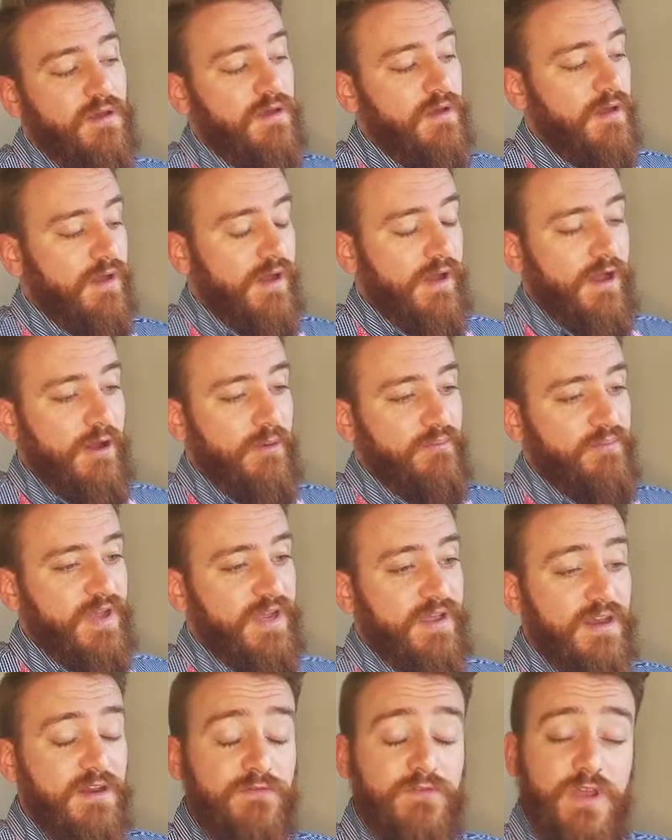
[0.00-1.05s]

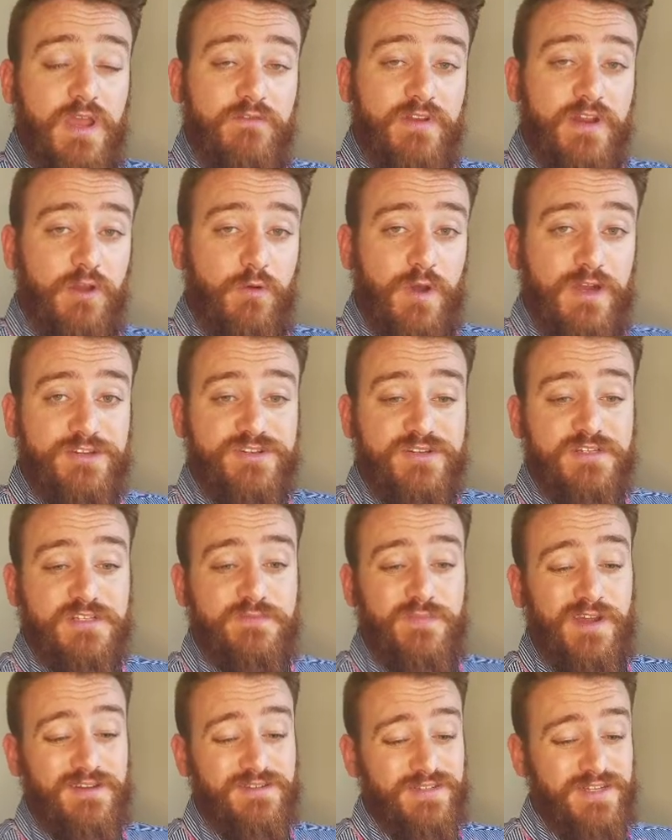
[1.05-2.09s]
Again, if you have any questions
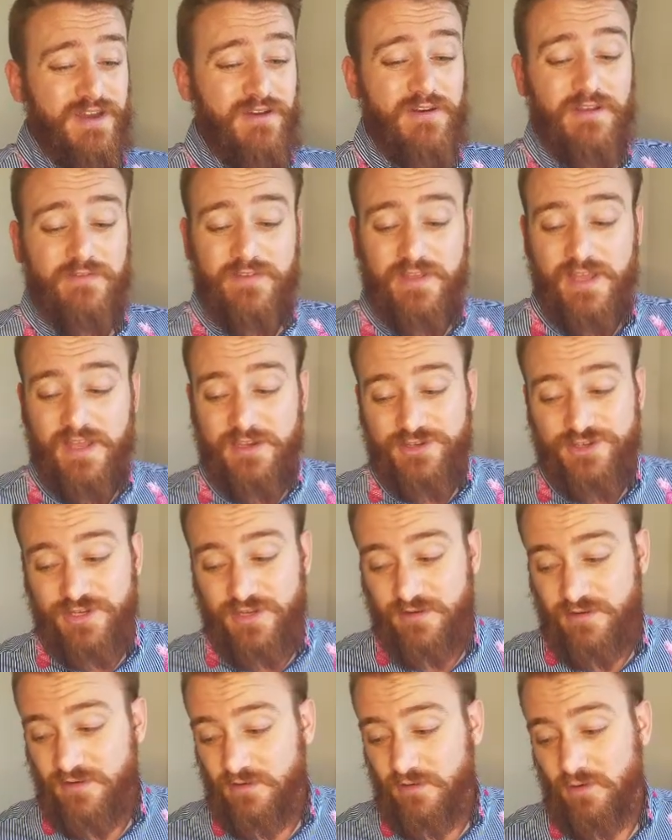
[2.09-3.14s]
about standard
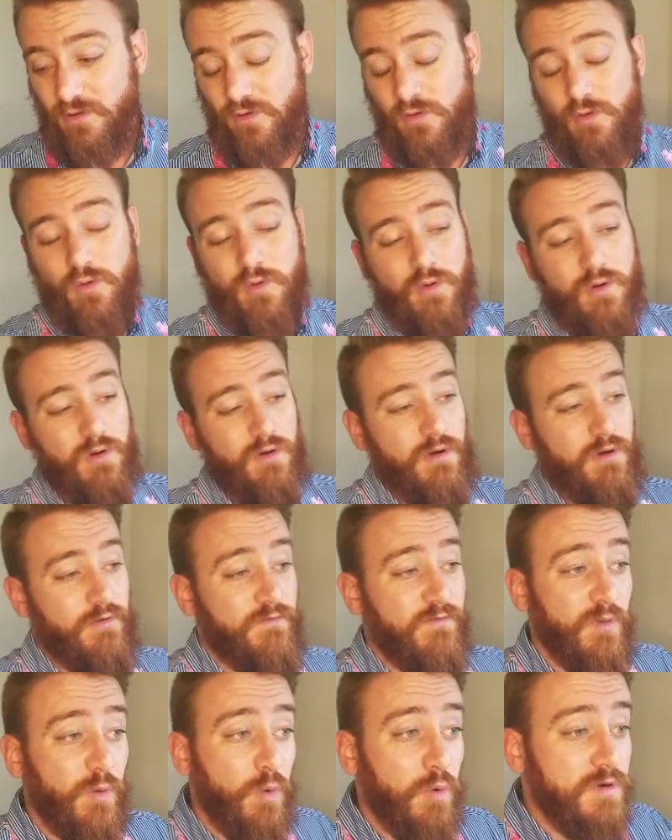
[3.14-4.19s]
deviation or
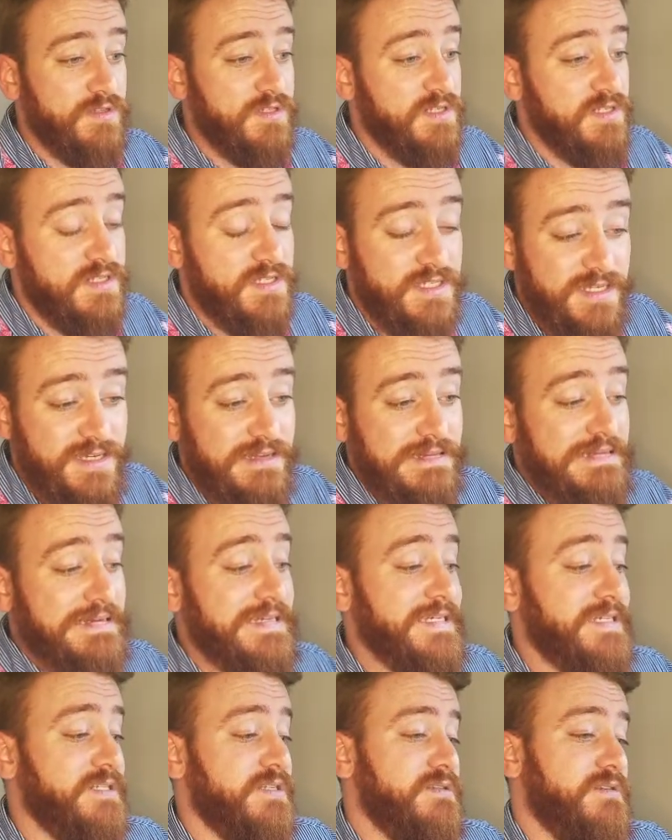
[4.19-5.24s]
floors and
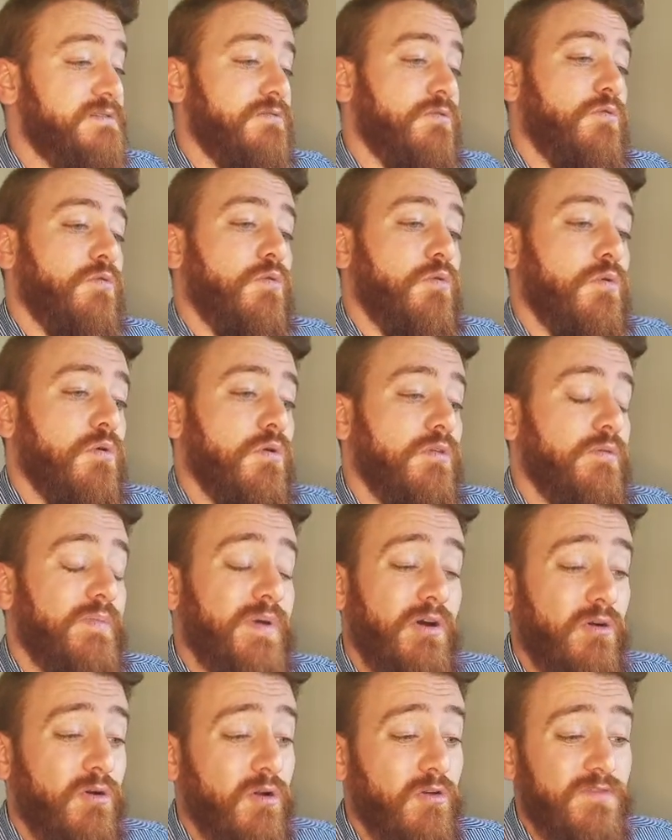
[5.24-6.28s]
ceilings or the
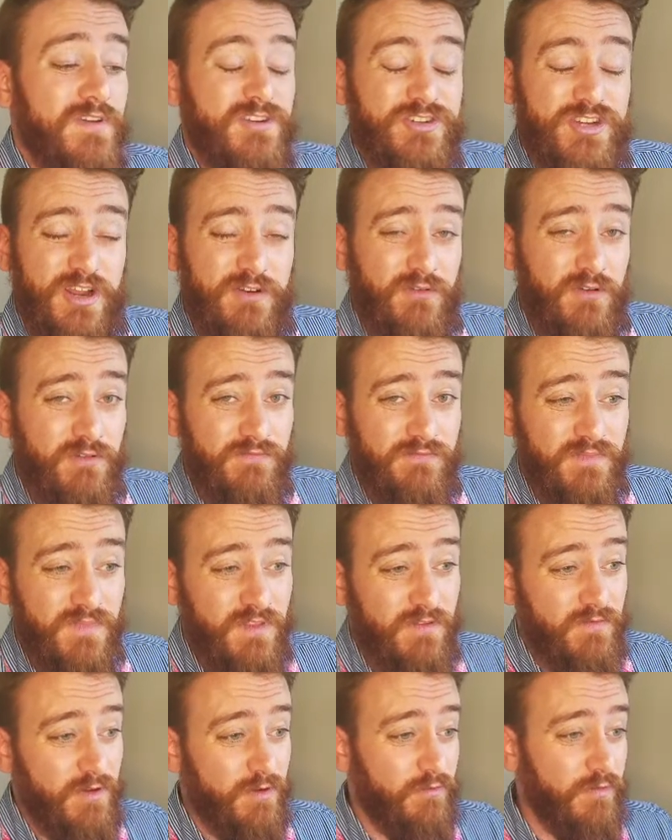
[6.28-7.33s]
bell curve in general,
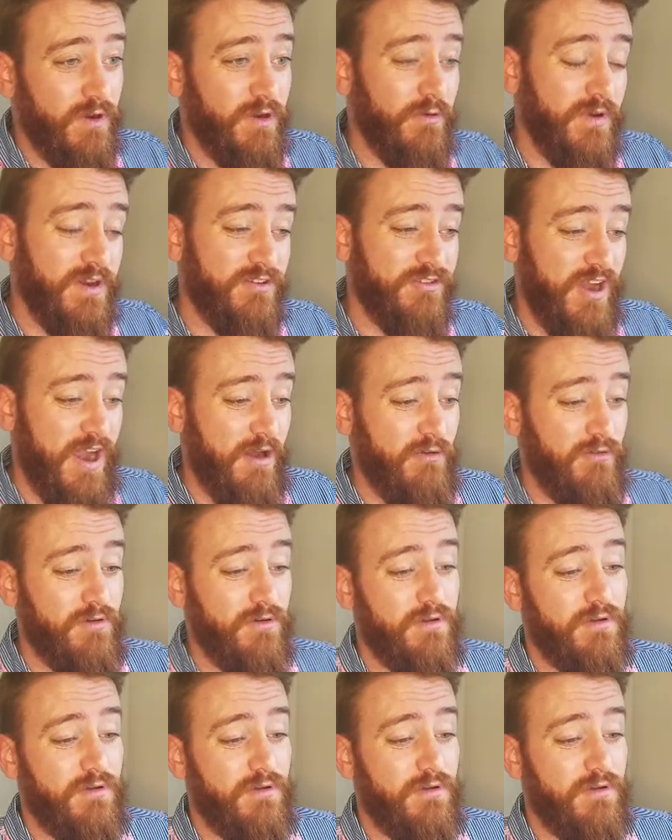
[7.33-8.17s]
feel free to reach out.